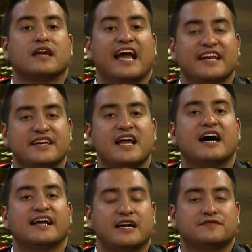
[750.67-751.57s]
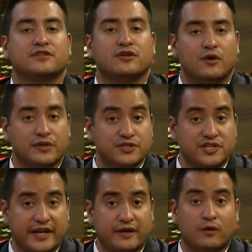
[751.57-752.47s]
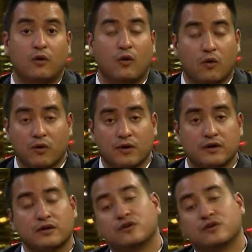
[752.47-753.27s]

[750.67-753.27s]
and not have to go to jail or